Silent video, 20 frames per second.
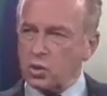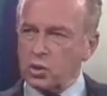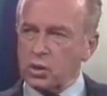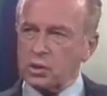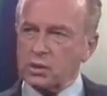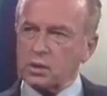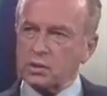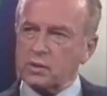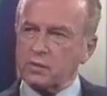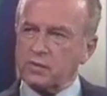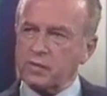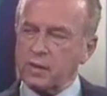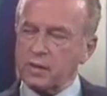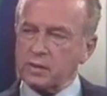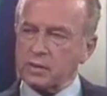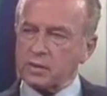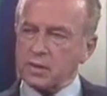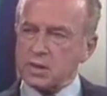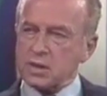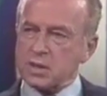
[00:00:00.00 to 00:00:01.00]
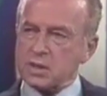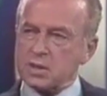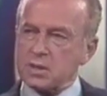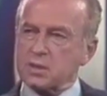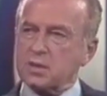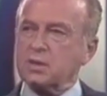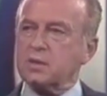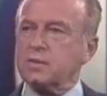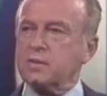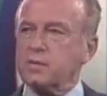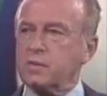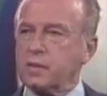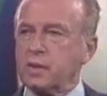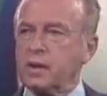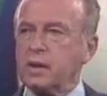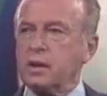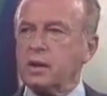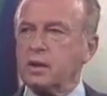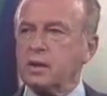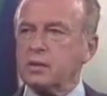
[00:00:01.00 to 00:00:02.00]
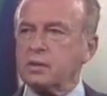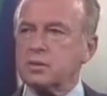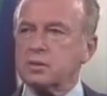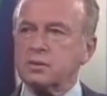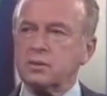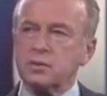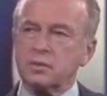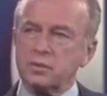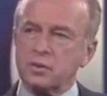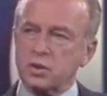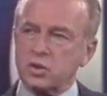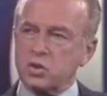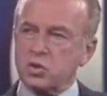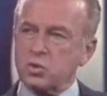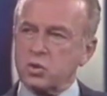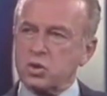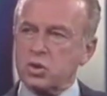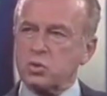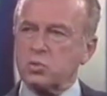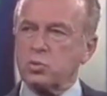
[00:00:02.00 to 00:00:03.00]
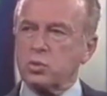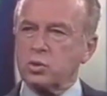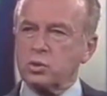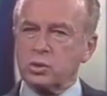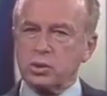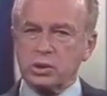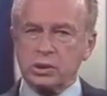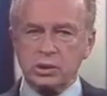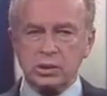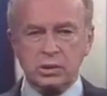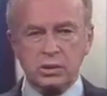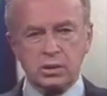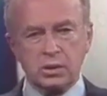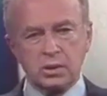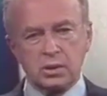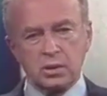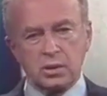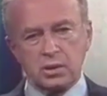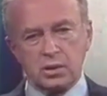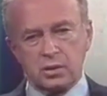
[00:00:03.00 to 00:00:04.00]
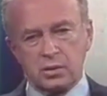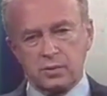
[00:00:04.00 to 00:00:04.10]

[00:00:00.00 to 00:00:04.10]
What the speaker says: joined the defenders of the Jewish quarter